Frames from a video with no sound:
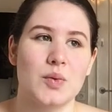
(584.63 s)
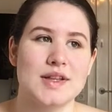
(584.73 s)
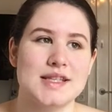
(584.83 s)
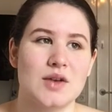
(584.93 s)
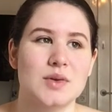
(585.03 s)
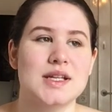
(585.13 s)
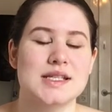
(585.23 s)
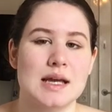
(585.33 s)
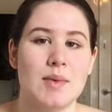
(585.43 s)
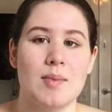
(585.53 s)
Once I really
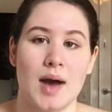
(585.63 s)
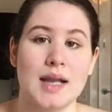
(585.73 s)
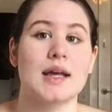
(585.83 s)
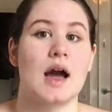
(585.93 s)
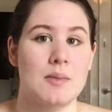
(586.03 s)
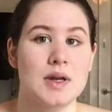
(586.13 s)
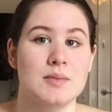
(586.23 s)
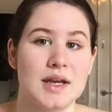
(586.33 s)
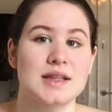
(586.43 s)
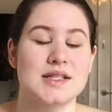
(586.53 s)
set my mind, like, I'm gonna
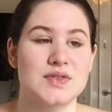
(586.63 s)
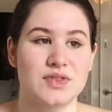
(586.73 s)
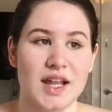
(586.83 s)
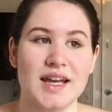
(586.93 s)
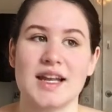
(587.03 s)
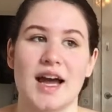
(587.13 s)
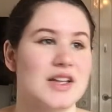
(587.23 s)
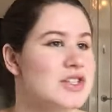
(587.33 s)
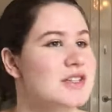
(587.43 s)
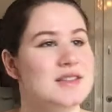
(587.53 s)
make this flight, I
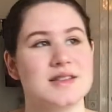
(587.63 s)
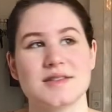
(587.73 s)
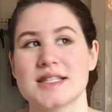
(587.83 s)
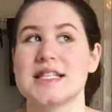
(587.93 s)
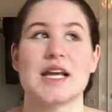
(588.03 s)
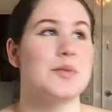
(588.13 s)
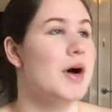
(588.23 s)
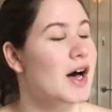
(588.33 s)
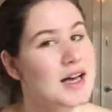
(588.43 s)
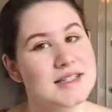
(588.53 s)
just stayed
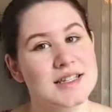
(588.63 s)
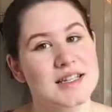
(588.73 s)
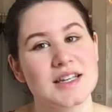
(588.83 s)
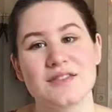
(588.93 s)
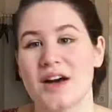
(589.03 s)
positive.